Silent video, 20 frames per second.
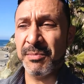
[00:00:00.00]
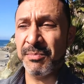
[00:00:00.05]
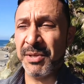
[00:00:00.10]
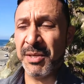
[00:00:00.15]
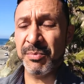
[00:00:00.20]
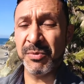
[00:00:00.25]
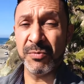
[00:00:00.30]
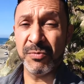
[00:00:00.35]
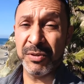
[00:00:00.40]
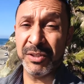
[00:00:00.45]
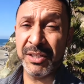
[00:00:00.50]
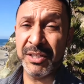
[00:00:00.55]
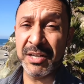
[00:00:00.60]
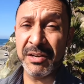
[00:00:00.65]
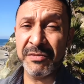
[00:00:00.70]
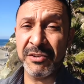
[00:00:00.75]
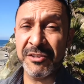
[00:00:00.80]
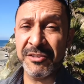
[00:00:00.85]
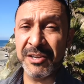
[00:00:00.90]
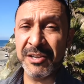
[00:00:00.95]
People really
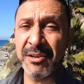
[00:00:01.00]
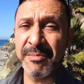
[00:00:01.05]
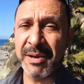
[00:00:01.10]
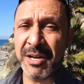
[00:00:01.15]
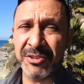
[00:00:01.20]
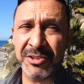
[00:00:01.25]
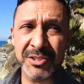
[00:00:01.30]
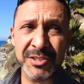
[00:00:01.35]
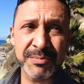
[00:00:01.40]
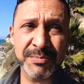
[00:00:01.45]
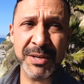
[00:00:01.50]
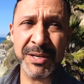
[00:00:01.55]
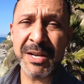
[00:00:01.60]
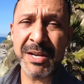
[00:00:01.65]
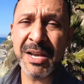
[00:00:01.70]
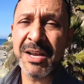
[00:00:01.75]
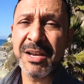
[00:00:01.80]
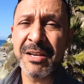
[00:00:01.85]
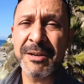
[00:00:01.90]
never think about this, but